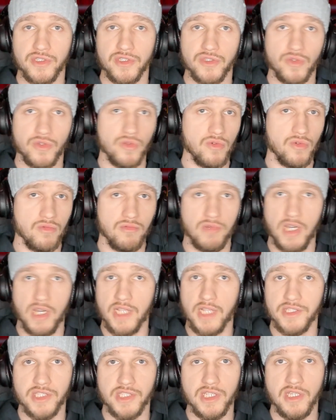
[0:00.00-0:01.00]
so
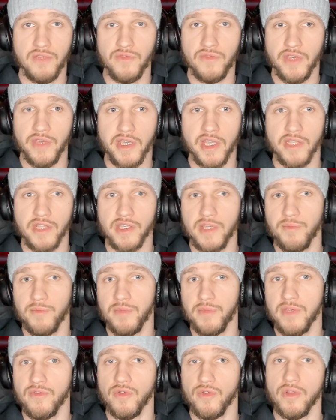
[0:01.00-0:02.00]
let's see if he can keep
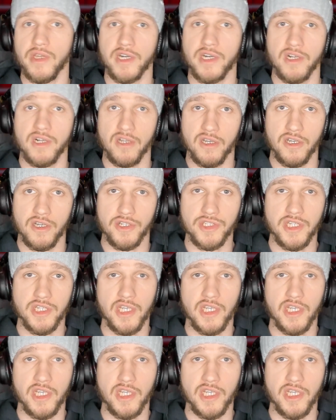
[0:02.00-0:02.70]
Bivol at large